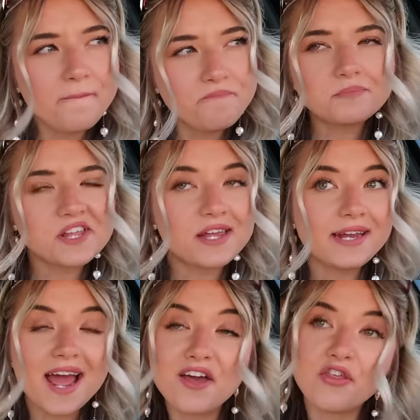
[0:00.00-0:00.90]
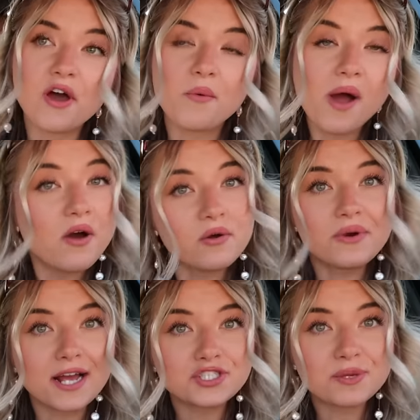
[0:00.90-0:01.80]
But then yeah, I thought, wow, it
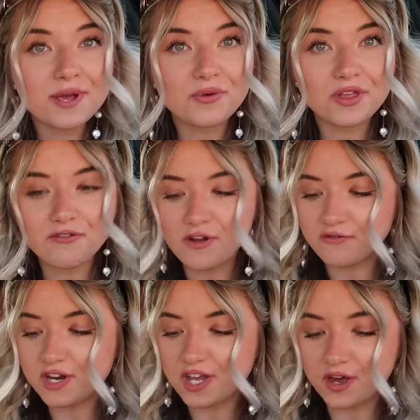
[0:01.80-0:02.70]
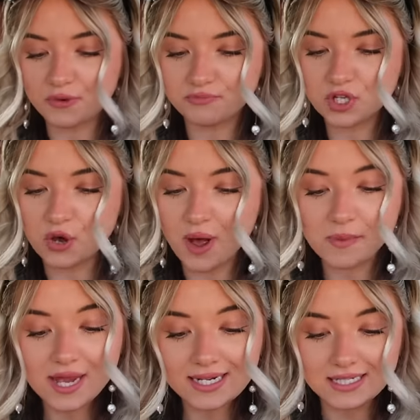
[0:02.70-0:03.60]
would actually make a really fun video. So I'm
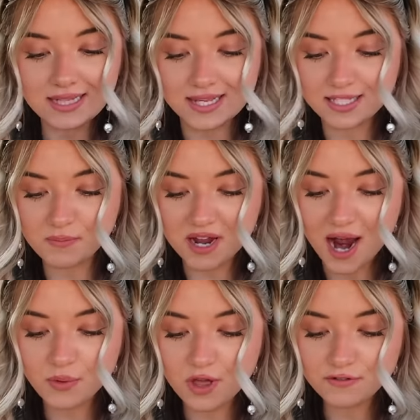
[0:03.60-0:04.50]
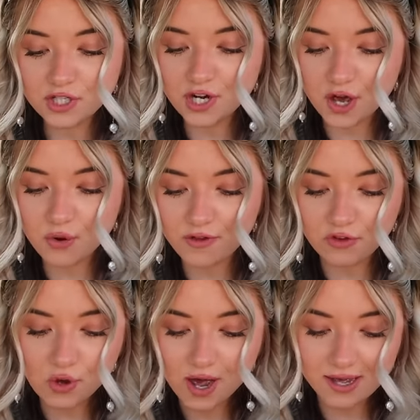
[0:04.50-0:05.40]
glad I did this, but I would love to know if
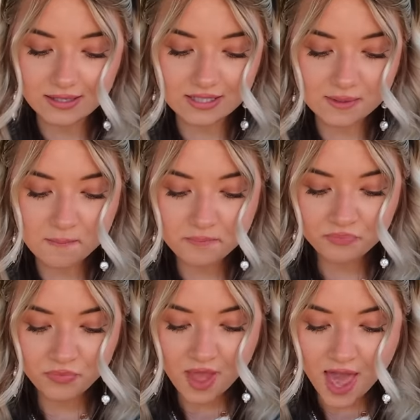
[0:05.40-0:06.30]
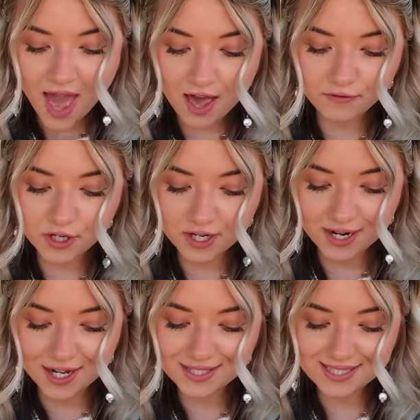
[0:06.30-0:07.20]
you guys ever
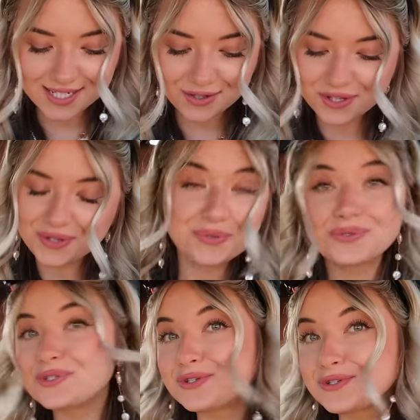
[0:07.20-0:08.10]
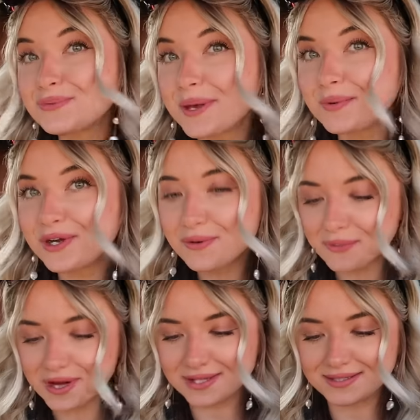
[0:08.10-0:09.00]
still use newspaper
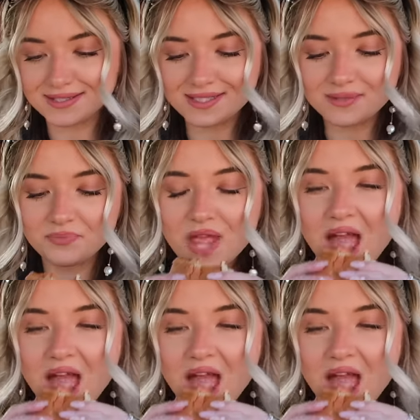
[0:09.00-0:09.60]
coupons.